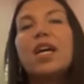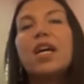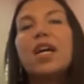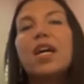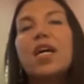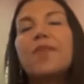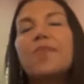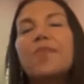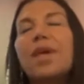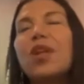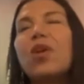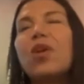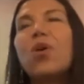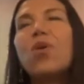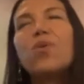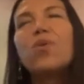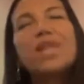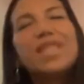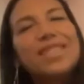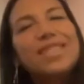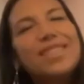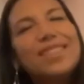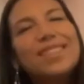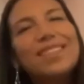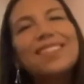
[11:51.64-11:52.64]
um, that
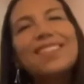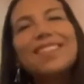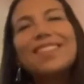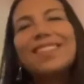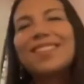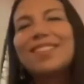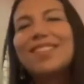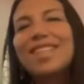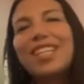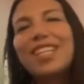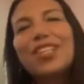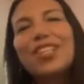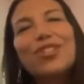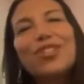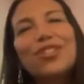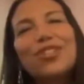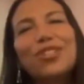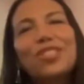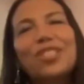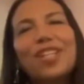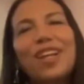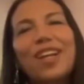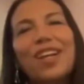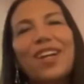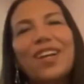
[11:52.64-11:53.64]
always just lingers
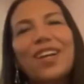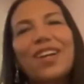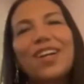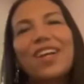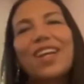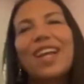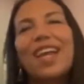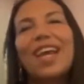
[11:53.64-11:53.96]
there